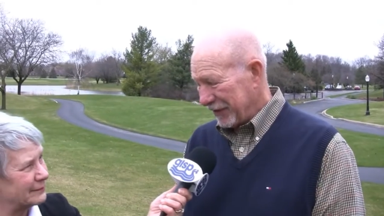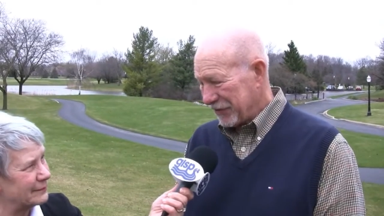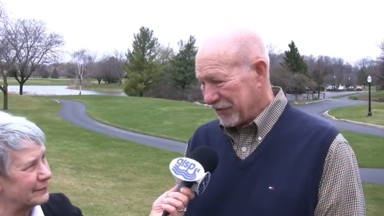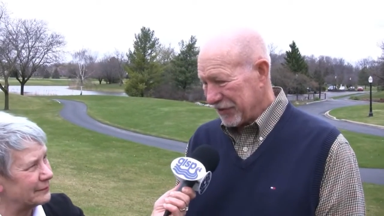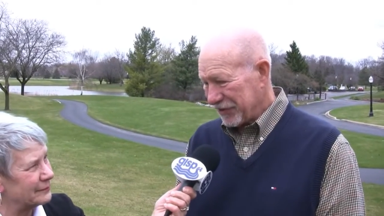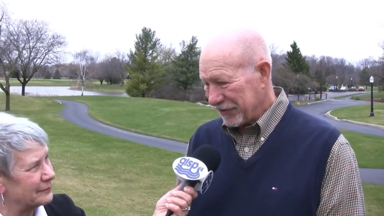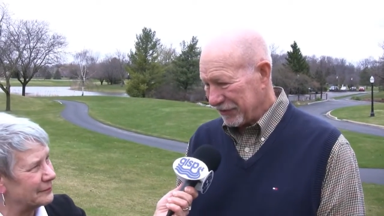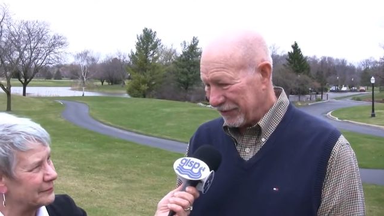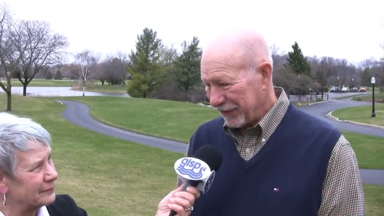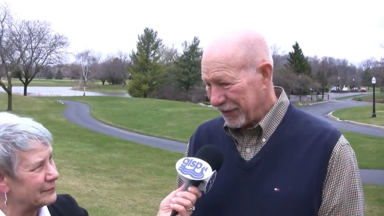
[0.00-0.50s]
Speaker 1: This
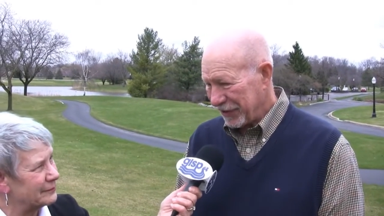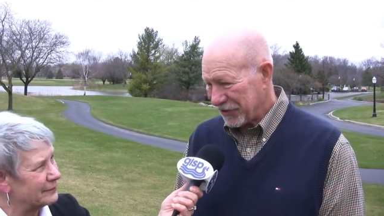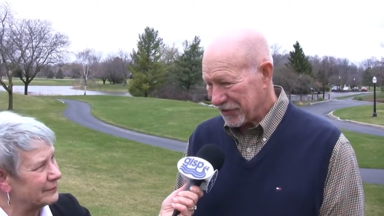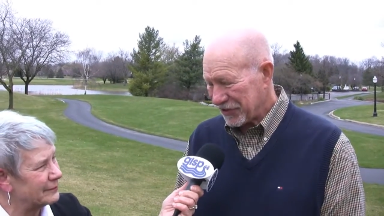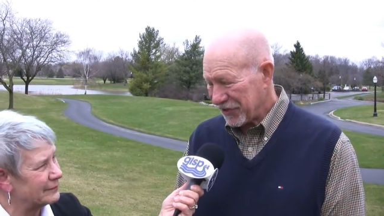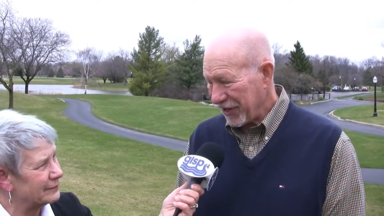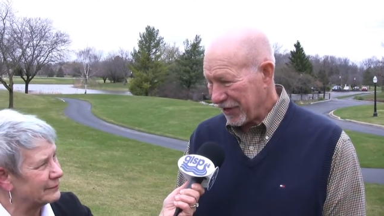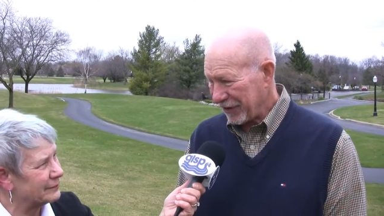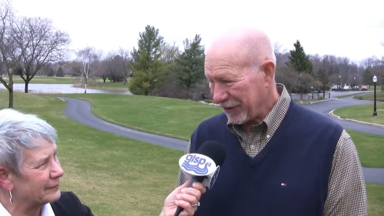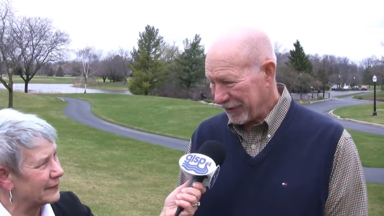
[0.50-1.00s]
is very
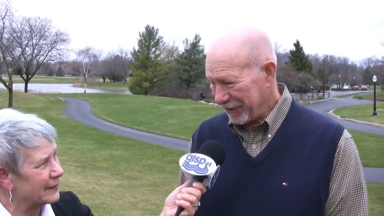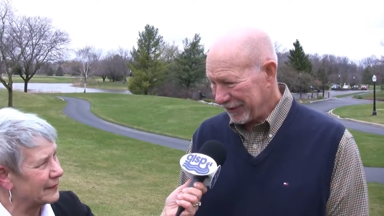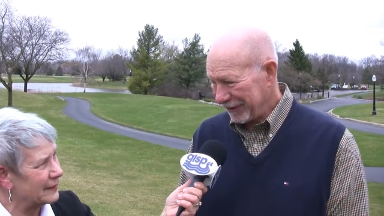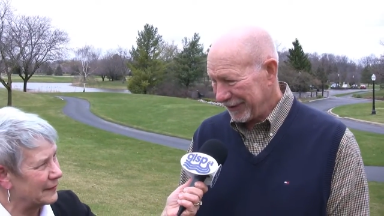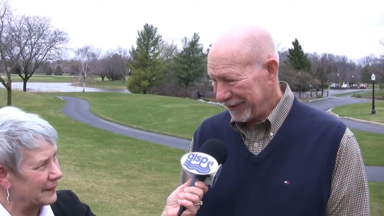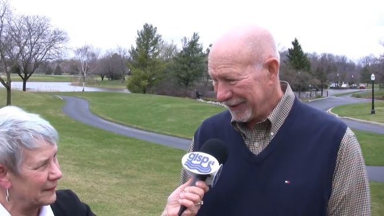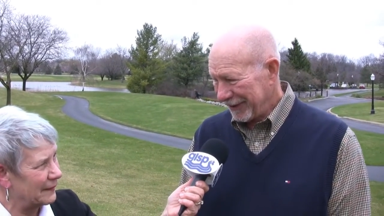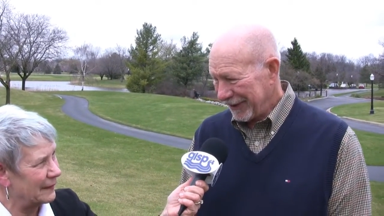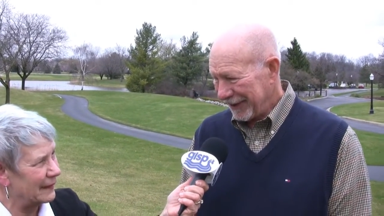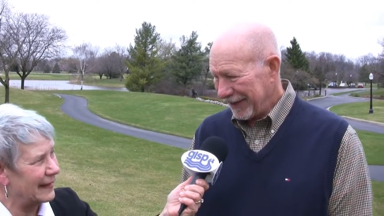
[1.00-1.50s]
subtle.
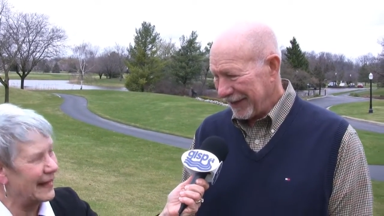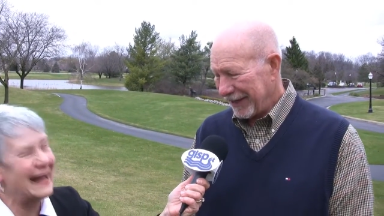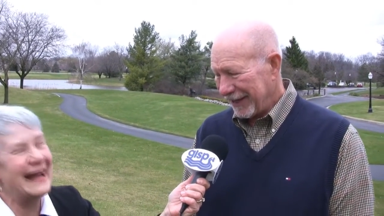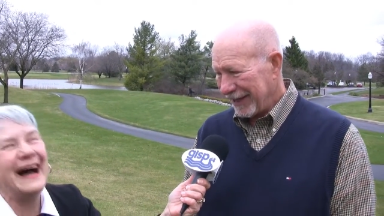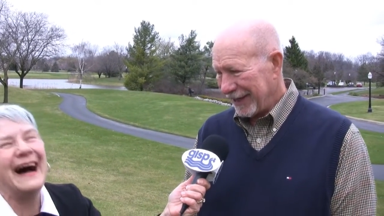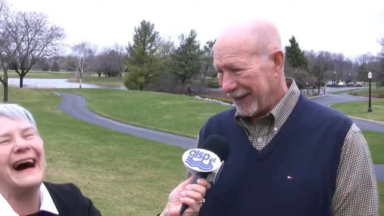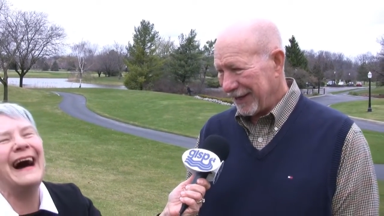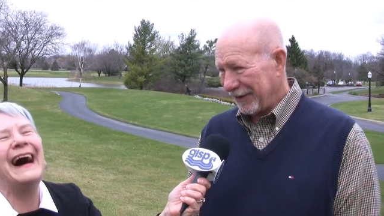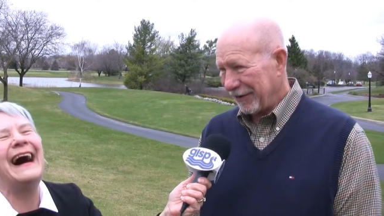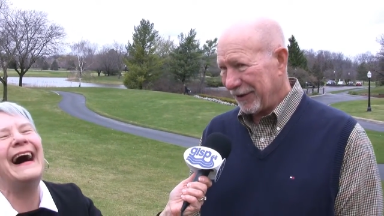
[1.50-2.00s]

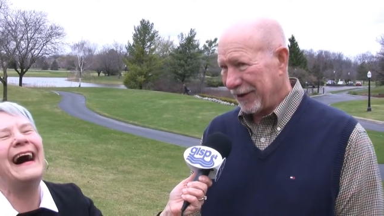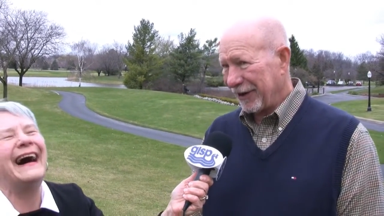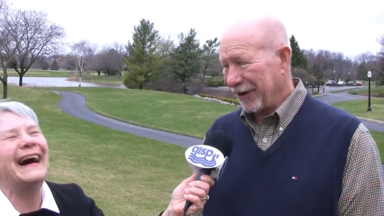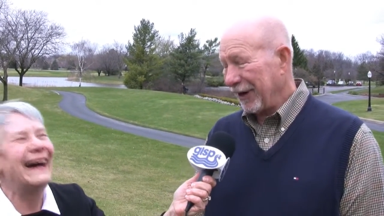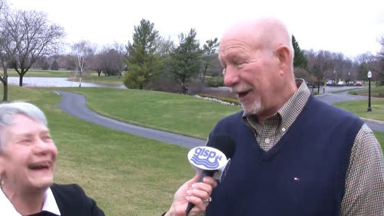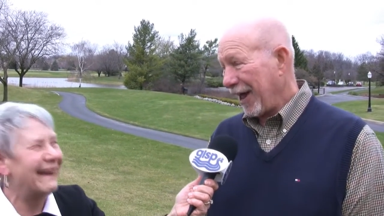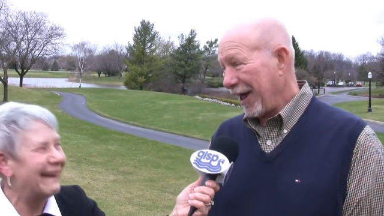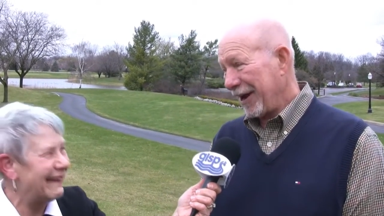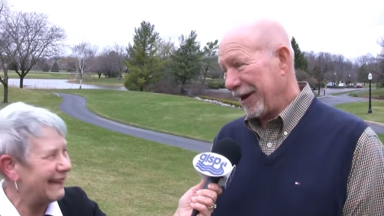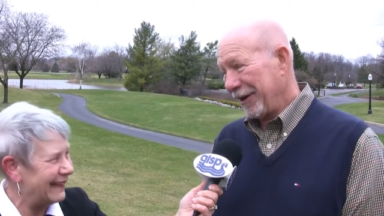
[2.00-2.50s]
Uh, there are a
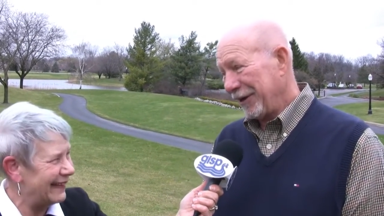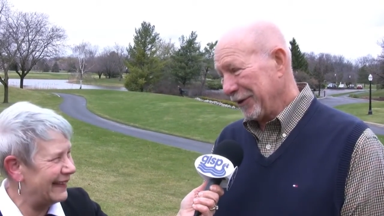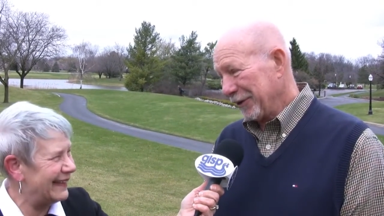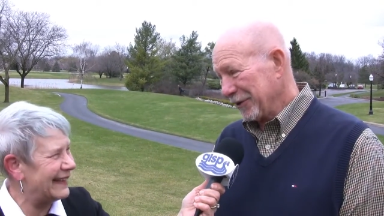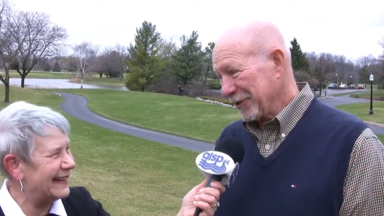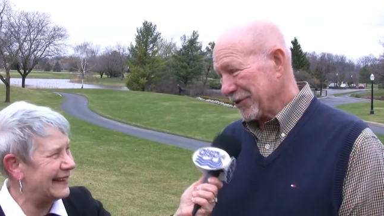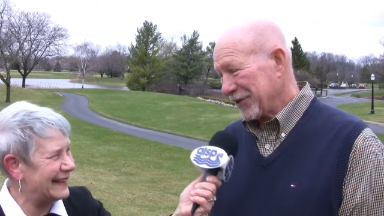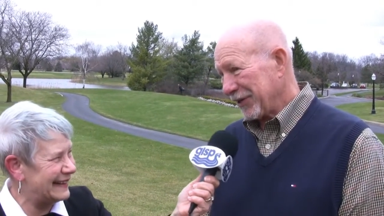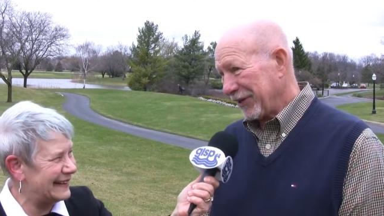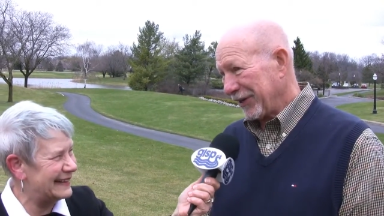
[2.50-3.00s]
lot of
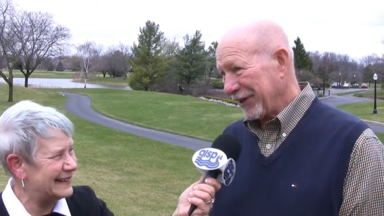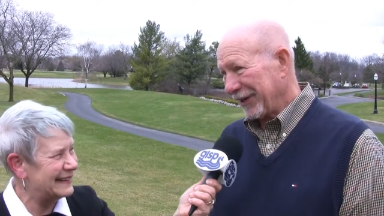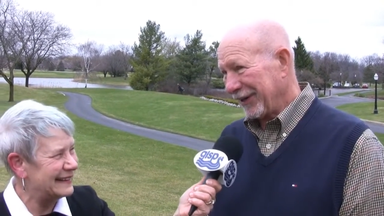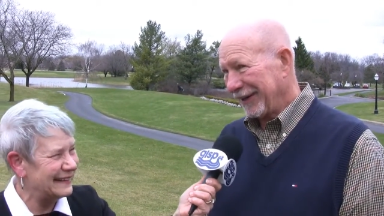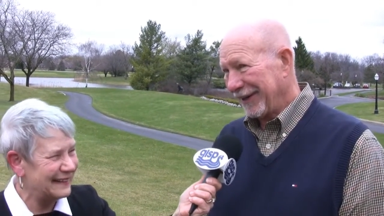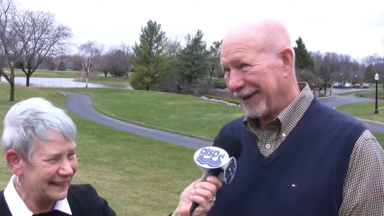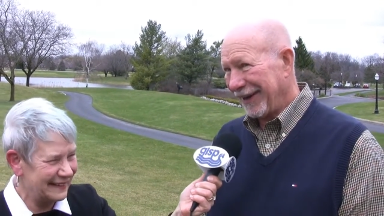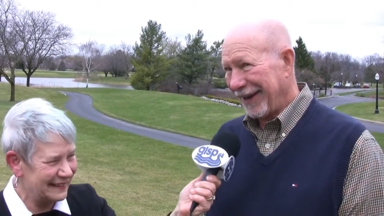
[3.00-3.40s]
hills here,